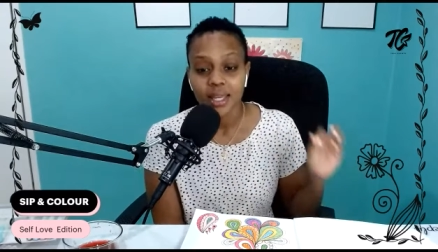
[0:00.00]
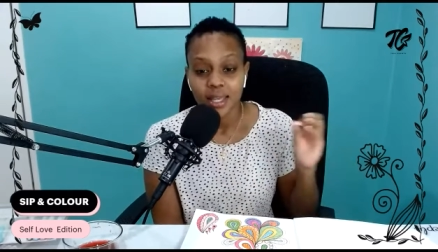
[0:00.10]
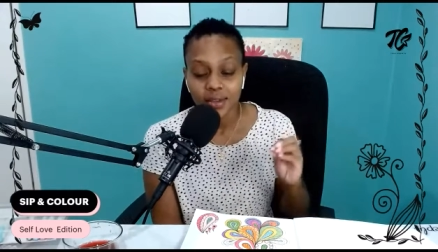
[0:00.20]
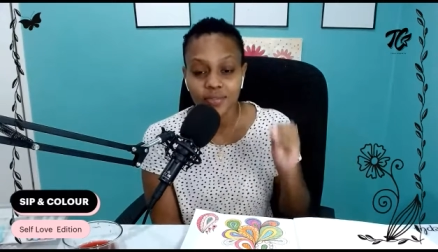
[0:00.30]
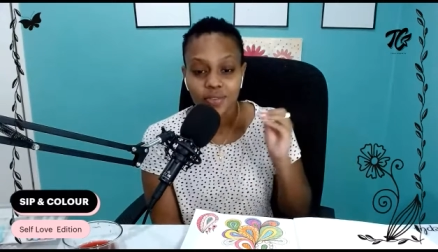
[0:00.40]

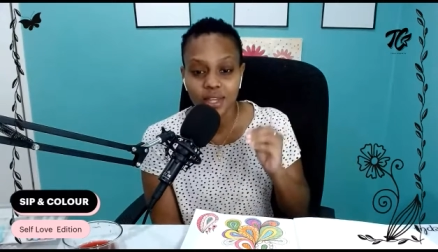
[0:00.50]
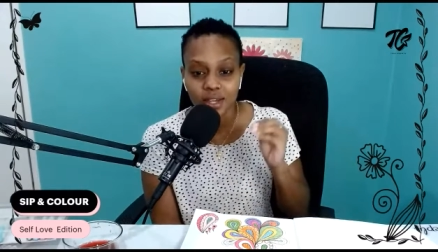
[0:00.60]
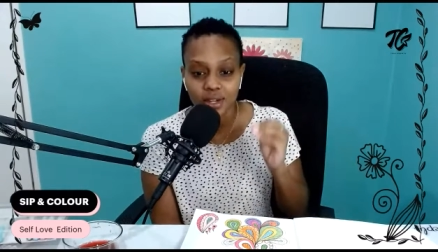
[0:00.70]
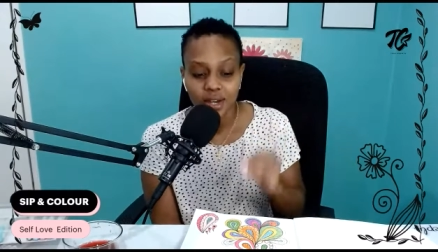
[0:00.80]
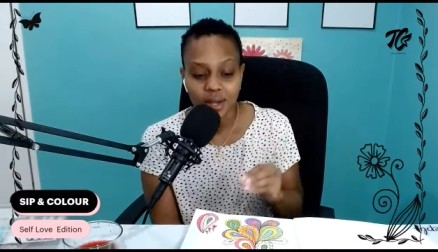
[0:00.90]
If
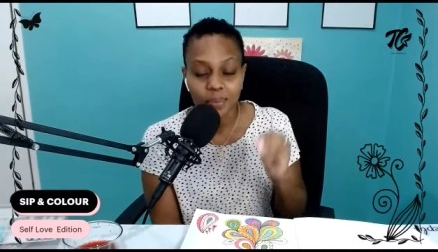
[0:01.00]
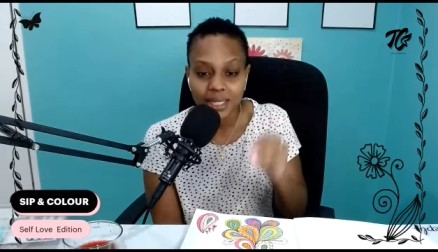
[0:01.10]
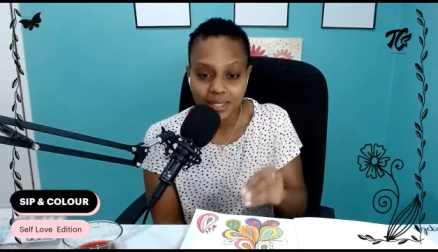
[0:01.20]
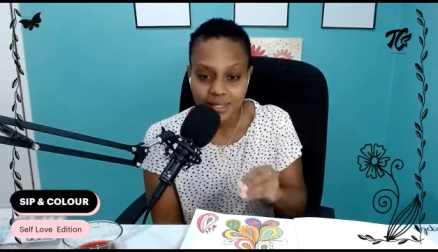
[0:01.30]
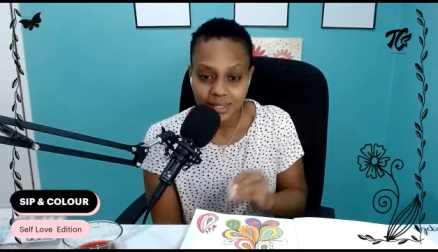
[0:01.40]
there are
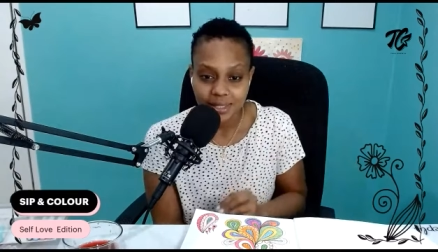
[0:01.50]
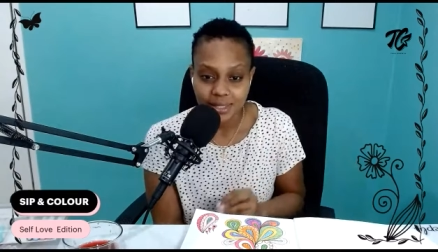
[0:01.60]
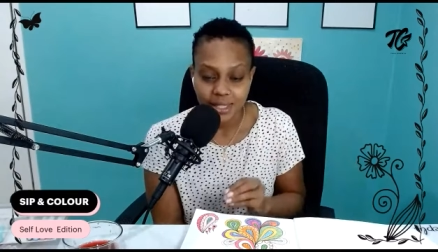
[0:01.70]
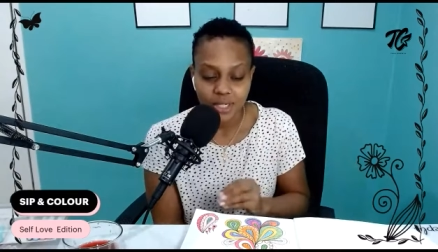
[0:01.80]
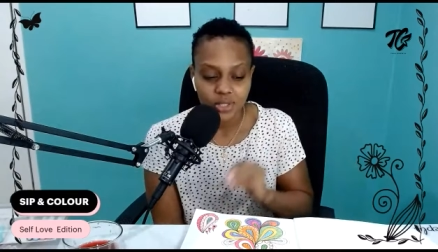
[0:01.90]

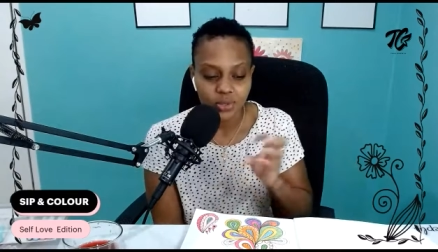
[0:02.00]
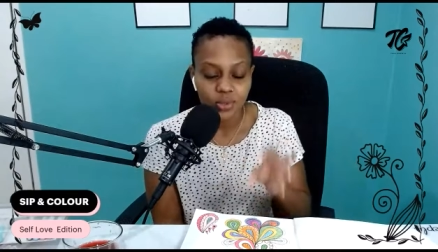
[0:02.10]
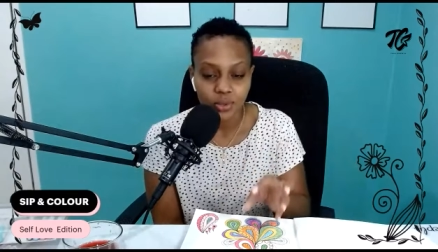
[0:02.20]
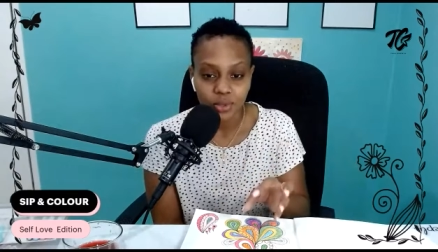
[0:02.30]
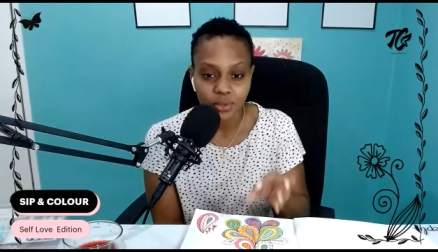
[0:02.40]
places that you
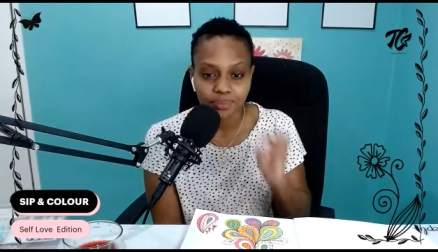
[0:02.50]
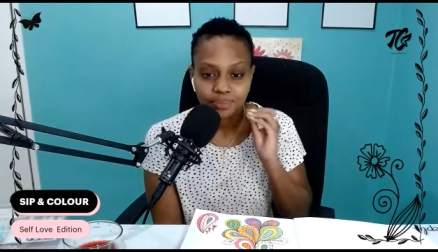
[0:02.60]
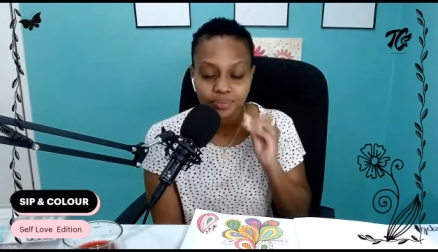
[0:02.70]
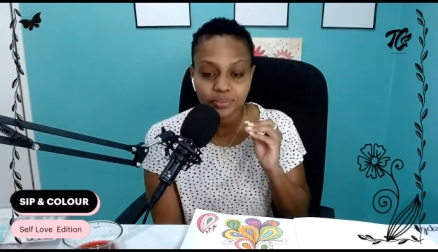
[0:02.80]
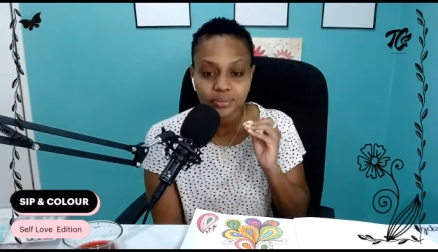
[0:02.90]
go,
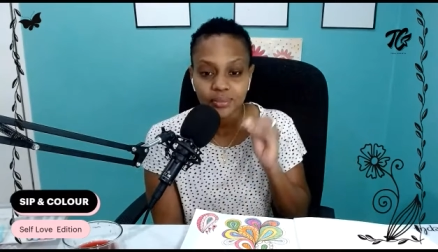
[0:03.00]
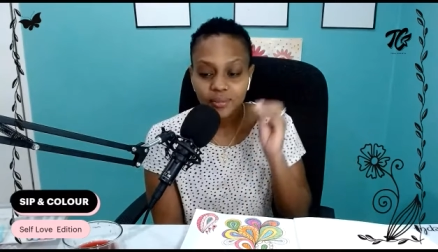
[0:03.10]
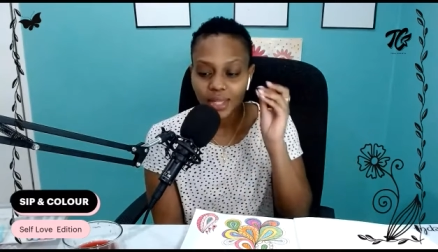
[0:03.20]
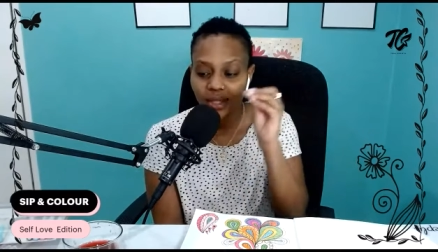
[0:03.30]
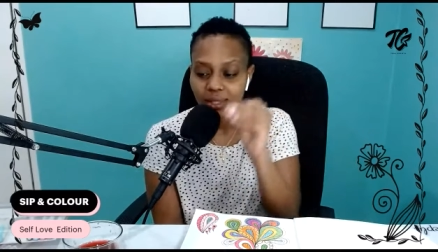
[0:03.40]

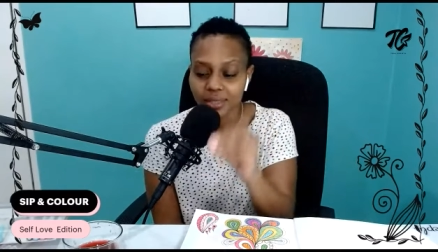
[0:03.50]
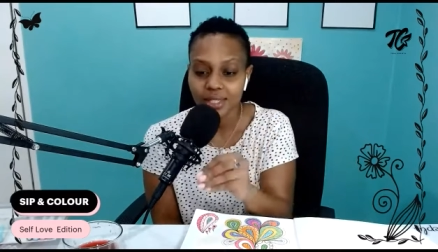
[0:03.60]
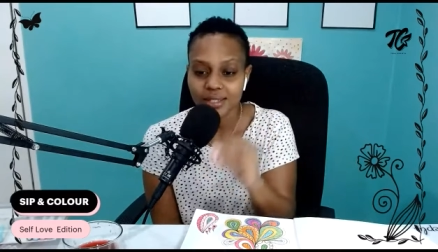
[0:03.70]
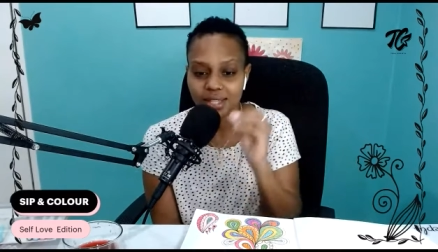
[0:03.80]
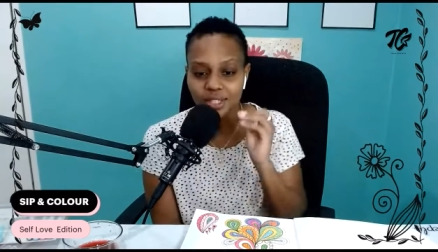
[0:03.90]

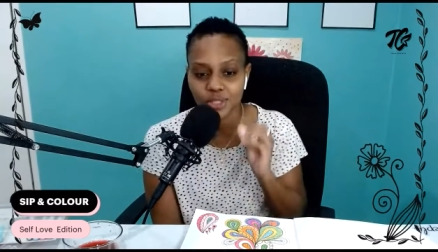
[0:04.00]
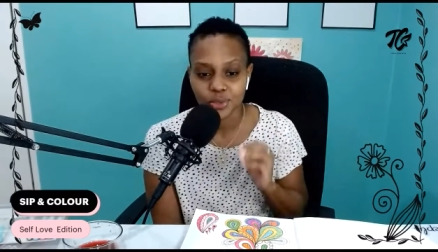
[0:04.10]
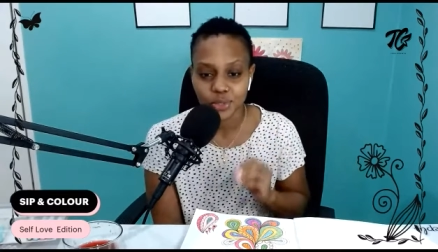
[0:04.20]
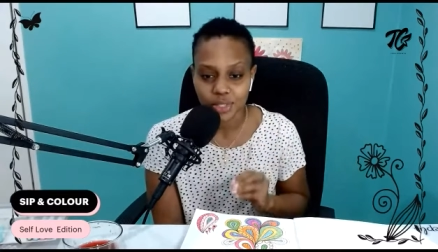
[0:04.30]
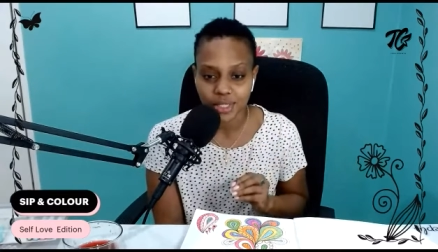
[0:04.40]
things that
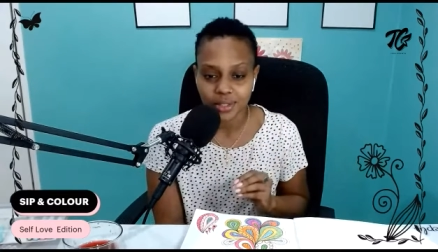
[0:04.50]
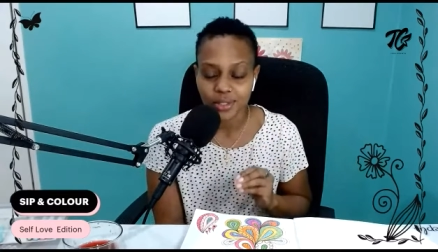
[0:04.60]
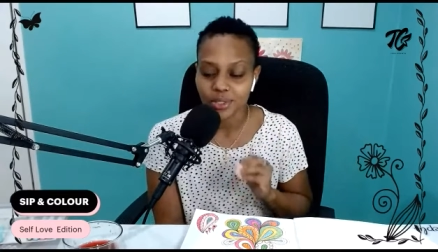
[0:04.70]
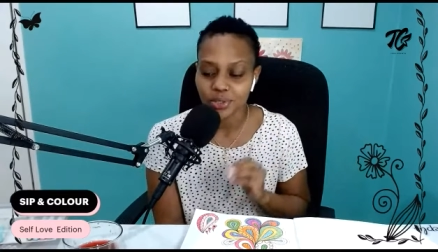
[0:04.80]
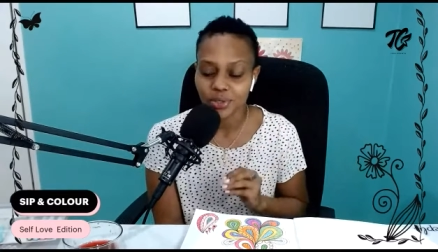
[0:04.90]
you drink.
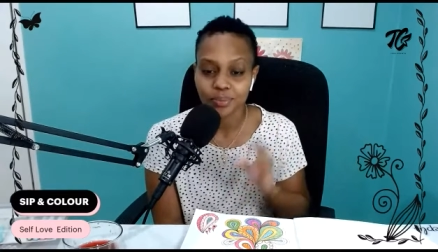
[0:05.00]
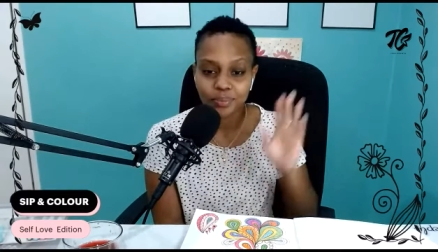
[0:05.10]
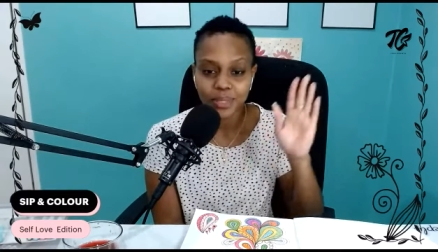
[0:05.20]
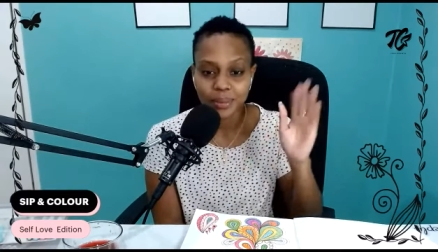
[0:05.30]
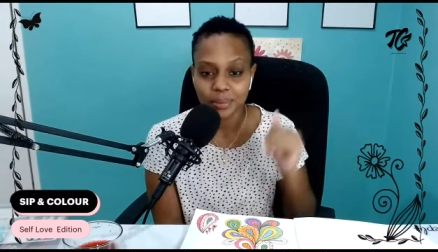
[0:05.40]
So
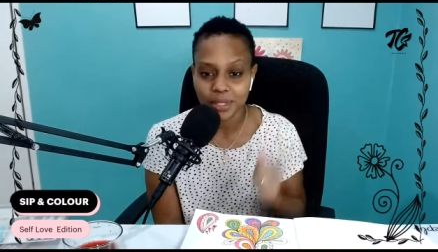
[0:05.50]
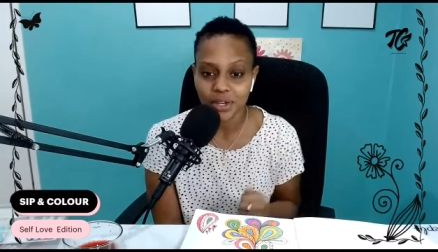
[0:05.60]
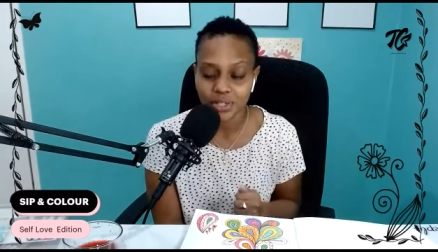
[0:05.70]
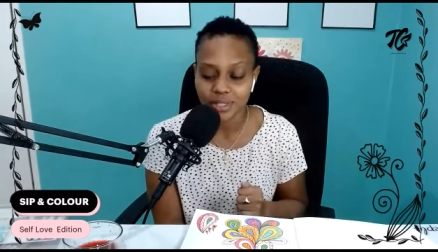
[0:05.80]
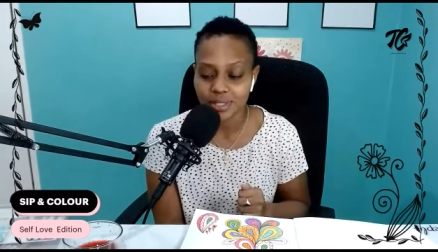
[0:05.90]
let me be
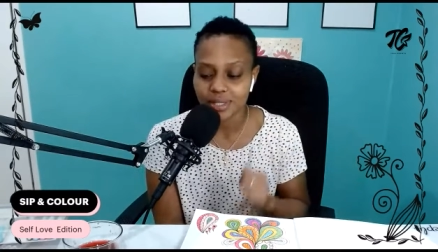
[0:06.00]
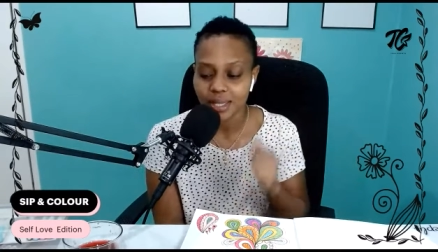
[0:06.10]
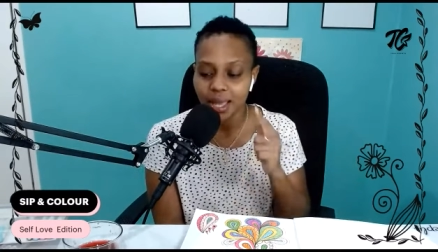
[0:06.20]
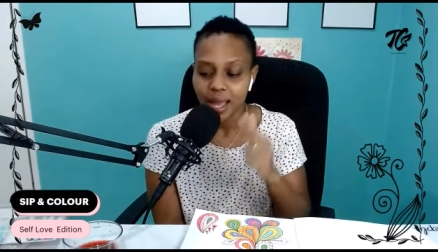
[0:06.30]
honest.